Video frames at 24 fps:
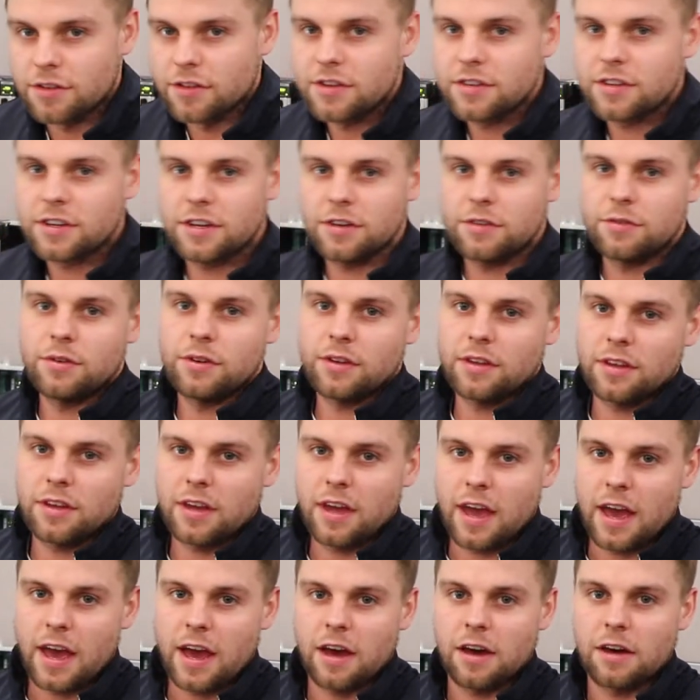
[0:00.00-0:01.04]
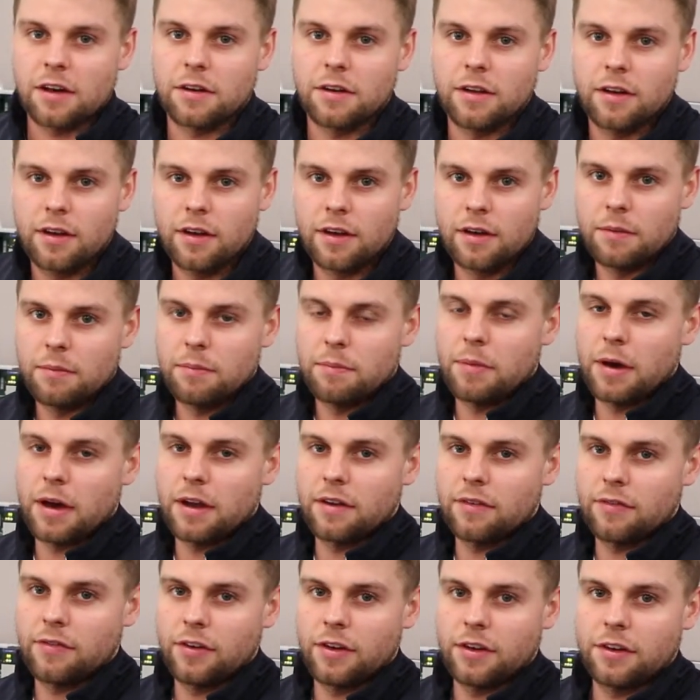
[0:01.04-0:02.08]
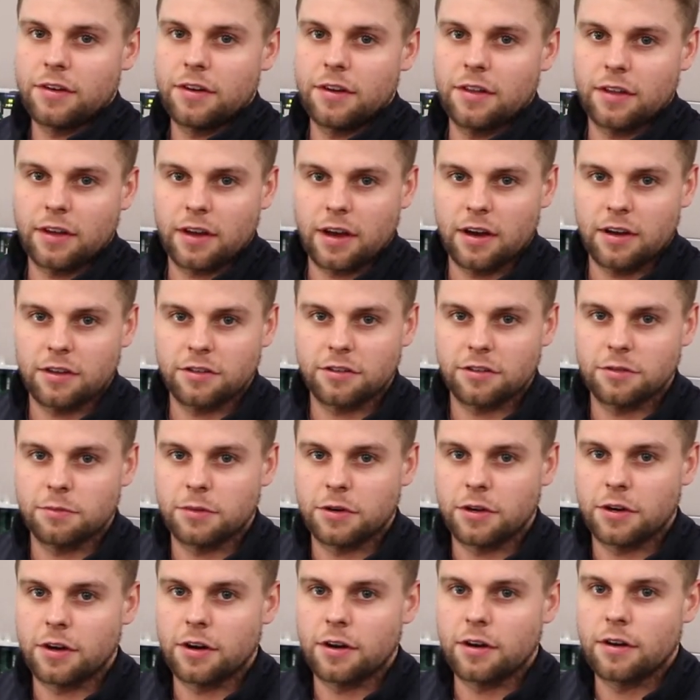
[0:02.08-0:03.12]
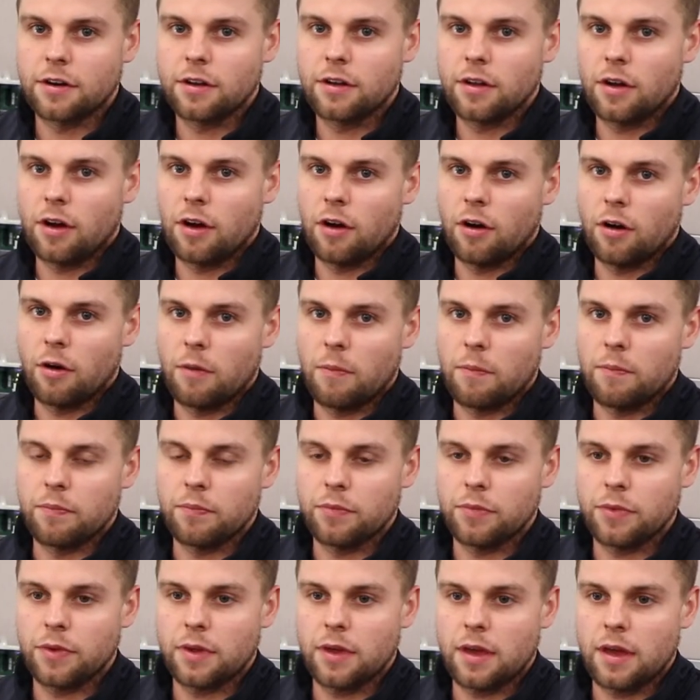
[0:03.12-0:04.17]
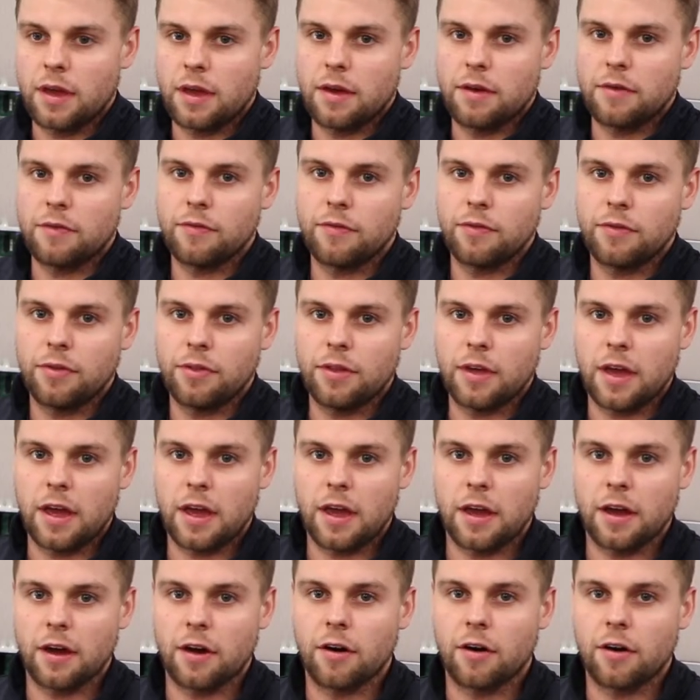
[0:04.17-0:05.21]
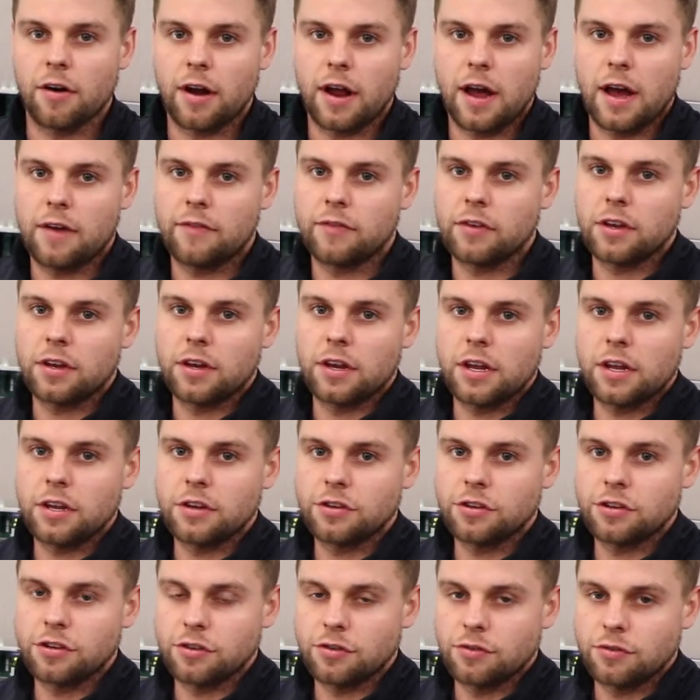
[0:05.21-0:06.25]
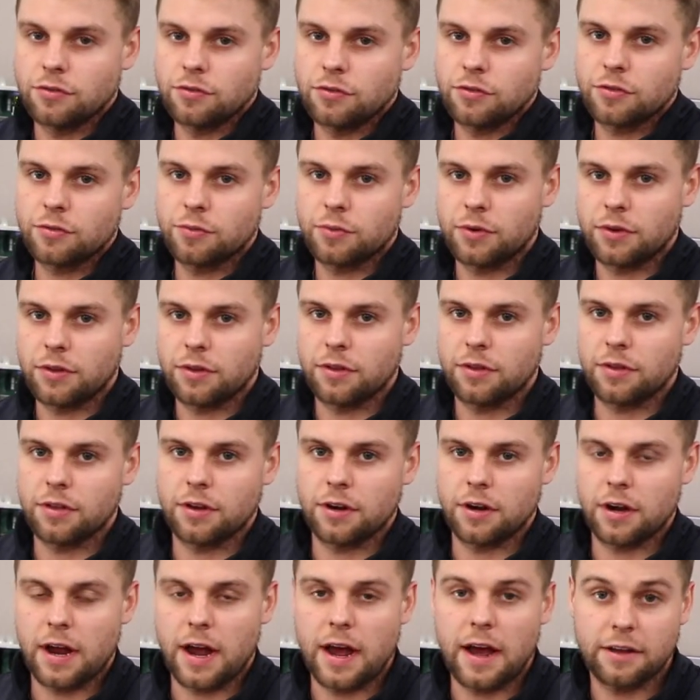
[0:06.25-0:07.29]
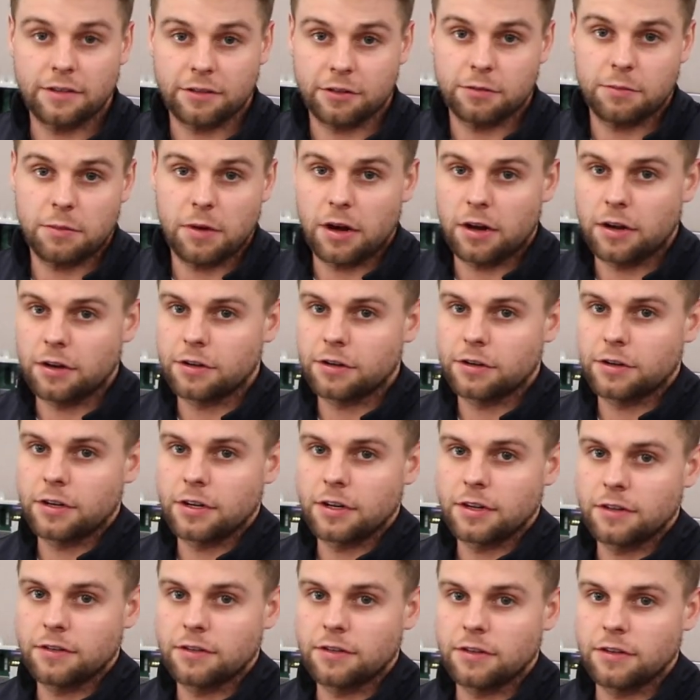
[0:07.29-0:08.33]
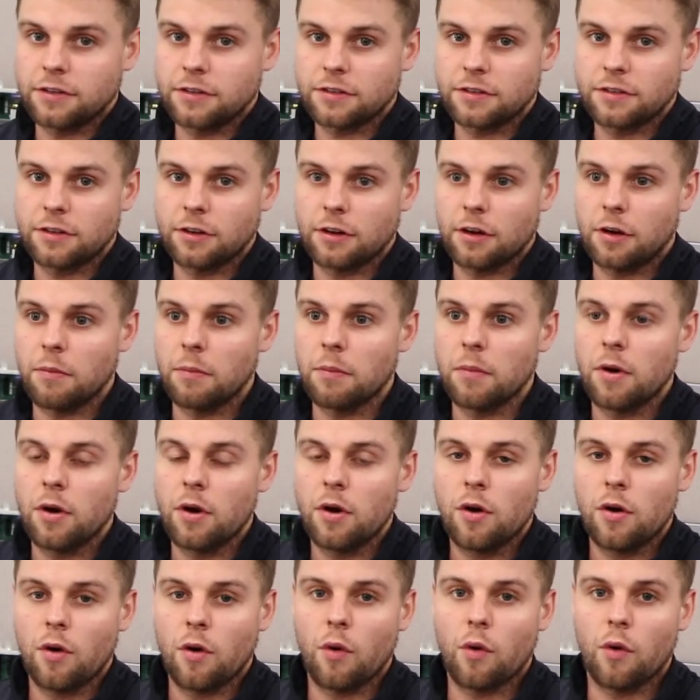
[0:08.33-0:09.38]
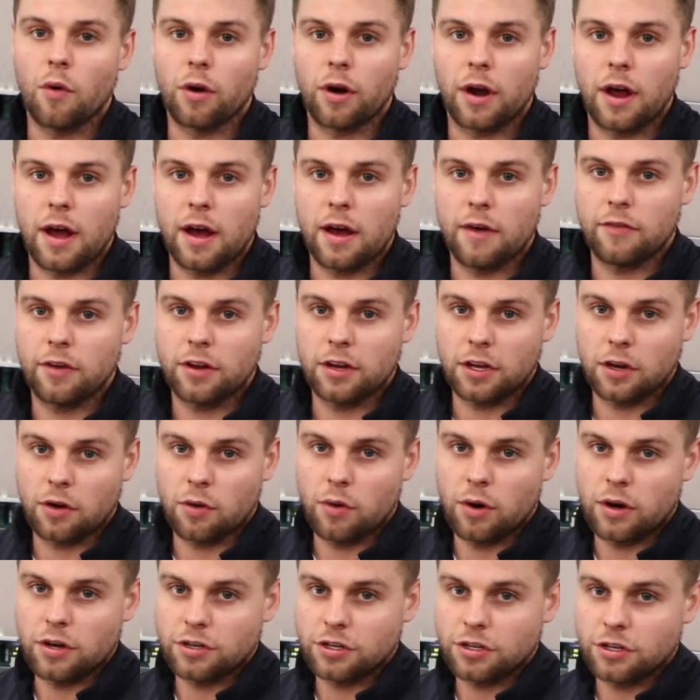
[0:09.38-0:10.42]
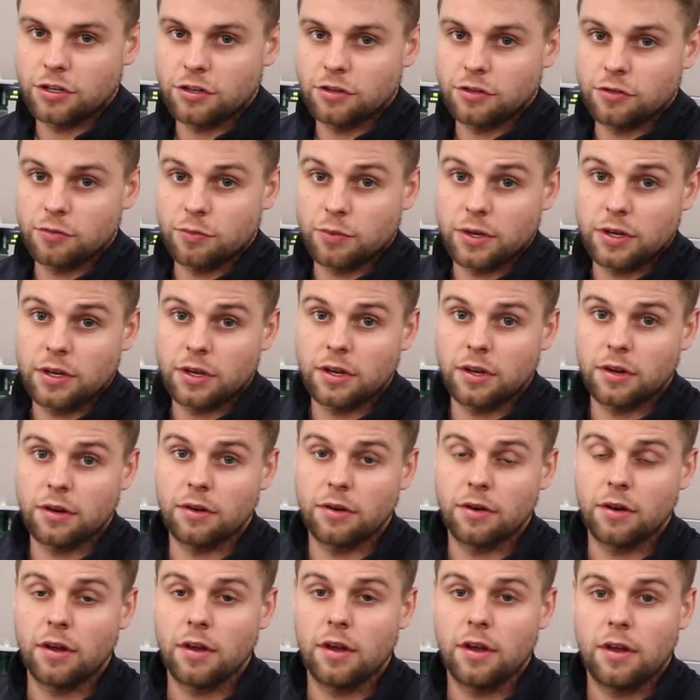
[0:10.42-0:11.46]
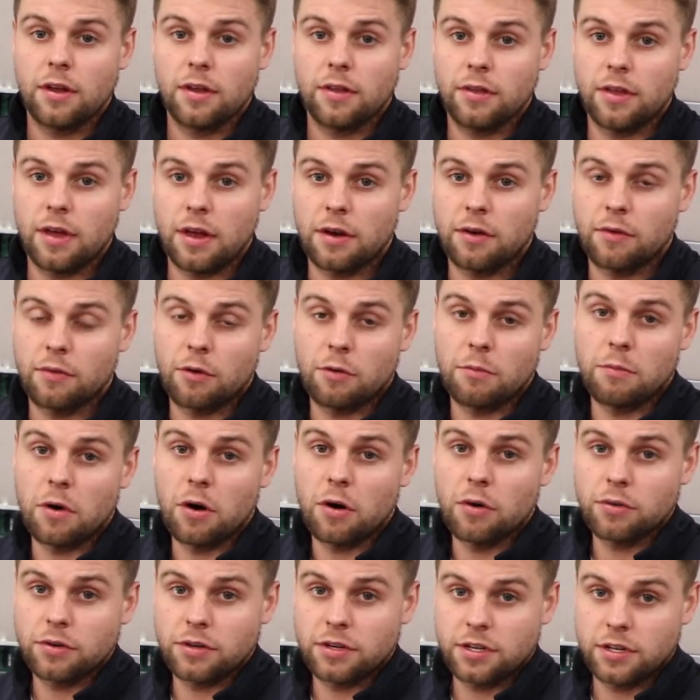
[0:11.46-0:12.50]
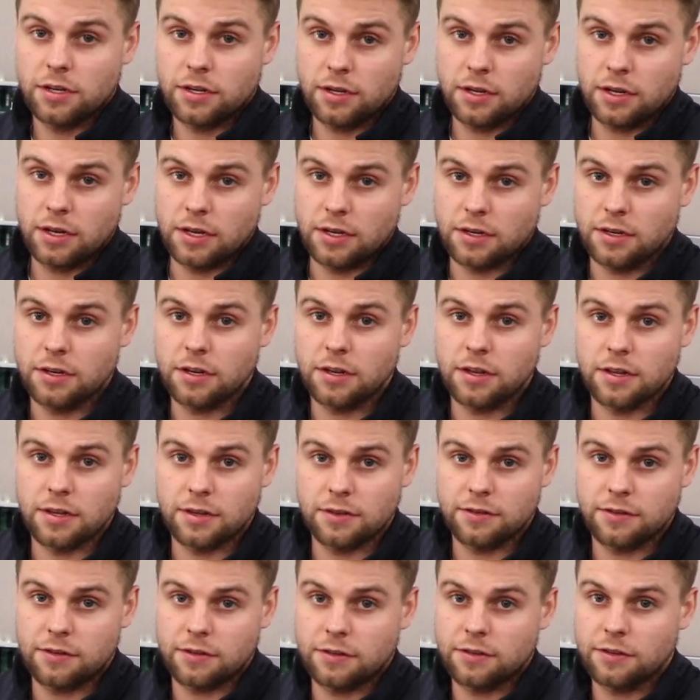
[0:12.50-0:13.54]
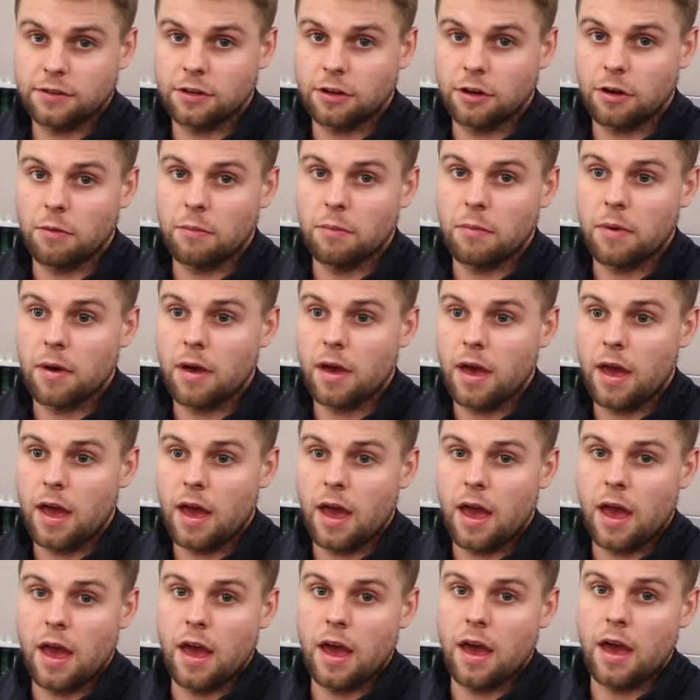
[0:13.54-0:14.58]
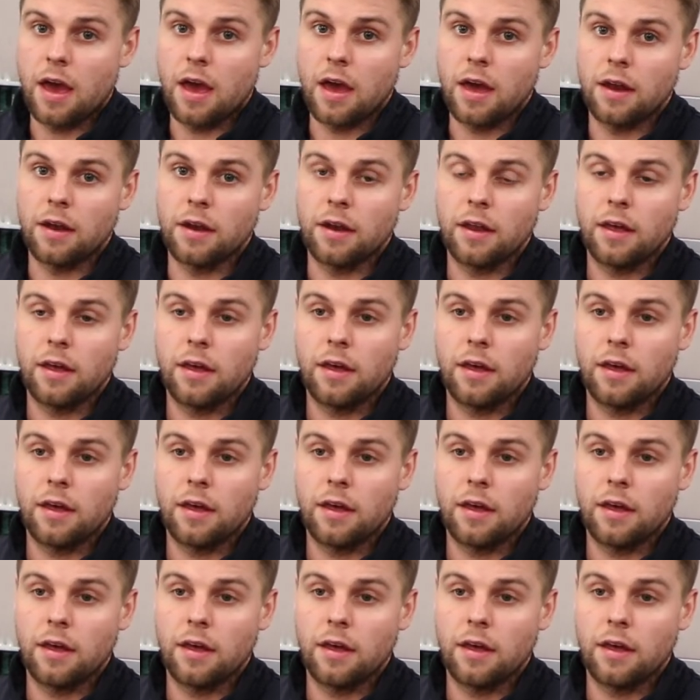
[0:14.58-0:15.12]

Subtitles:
this can really add benefit to the customer if they are having issues with their hazard monitoring system or have any questions. We can then remote into this system and